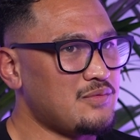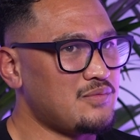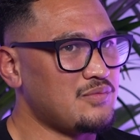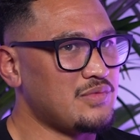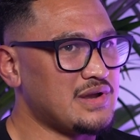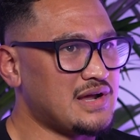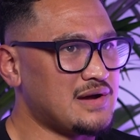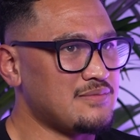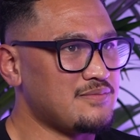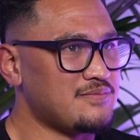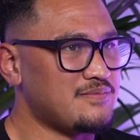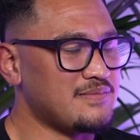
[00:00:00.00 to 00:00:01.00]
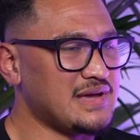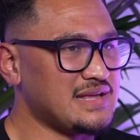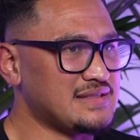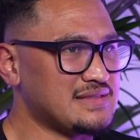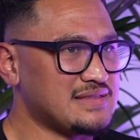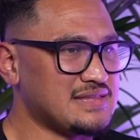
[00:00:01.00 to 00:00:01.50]
When I
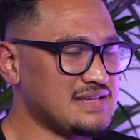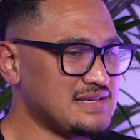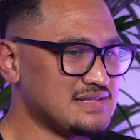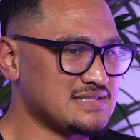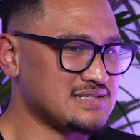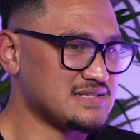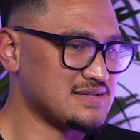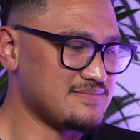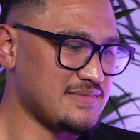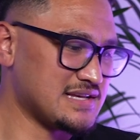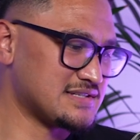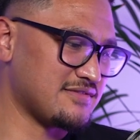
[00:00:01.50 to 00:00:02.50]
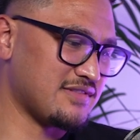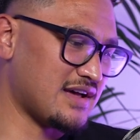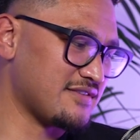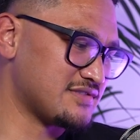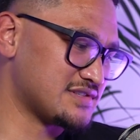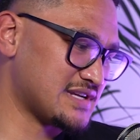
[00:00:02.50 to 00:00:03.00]
made these massive
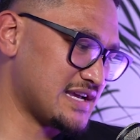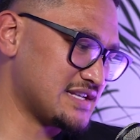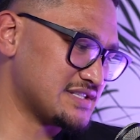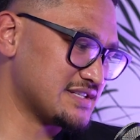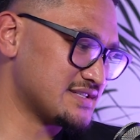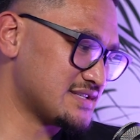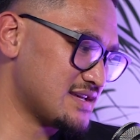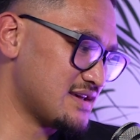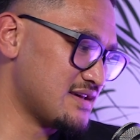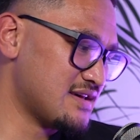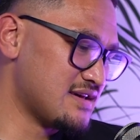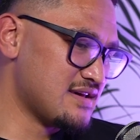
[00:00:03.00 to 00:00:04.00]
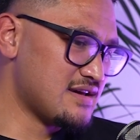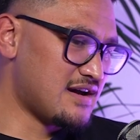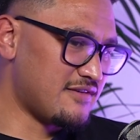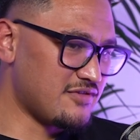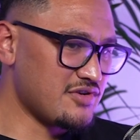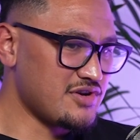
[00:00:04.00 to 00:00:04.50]
life changes,
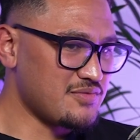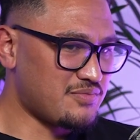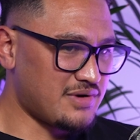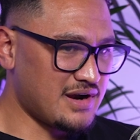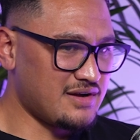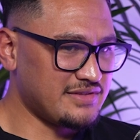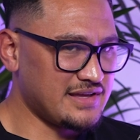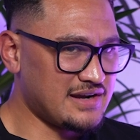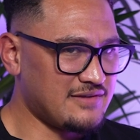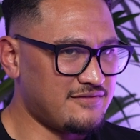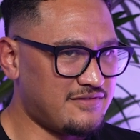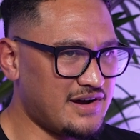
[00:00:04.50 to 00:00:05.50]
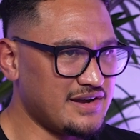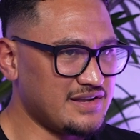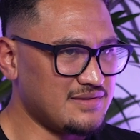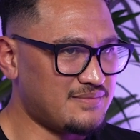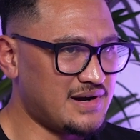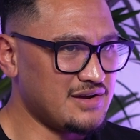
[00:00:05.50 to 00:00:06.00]
I'm very proud that I'm
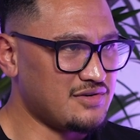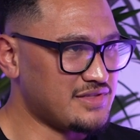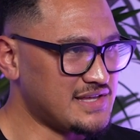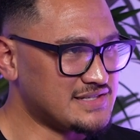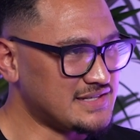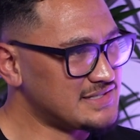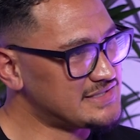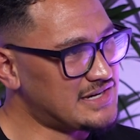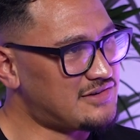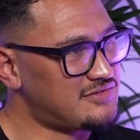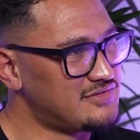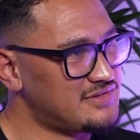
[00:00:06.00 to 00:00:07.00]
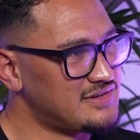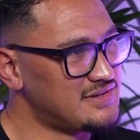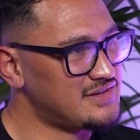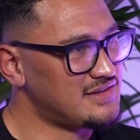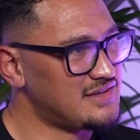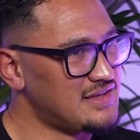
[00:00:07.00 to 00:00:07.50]
finding my authentic self,
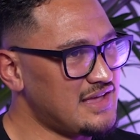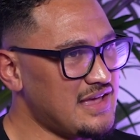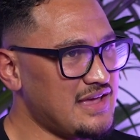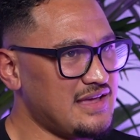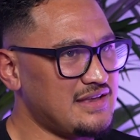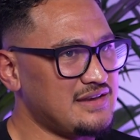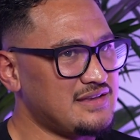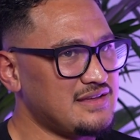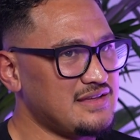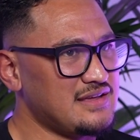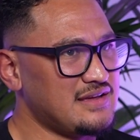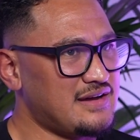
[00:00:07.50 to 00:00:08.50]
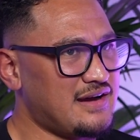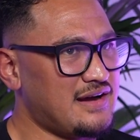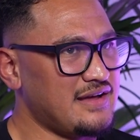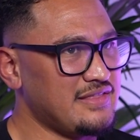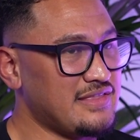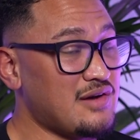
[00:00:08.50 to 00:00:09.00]
and
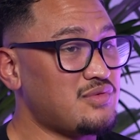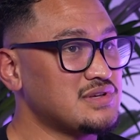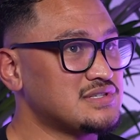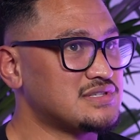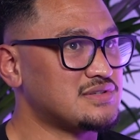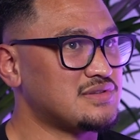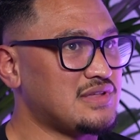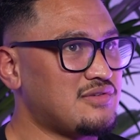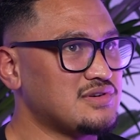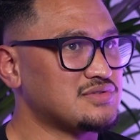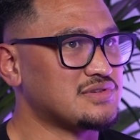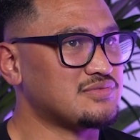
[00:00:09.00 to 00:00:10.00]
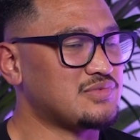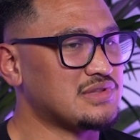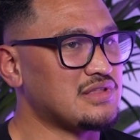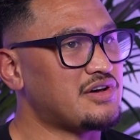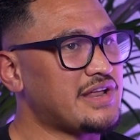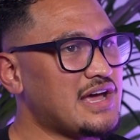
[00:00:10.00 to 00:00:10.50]
that was with a lot of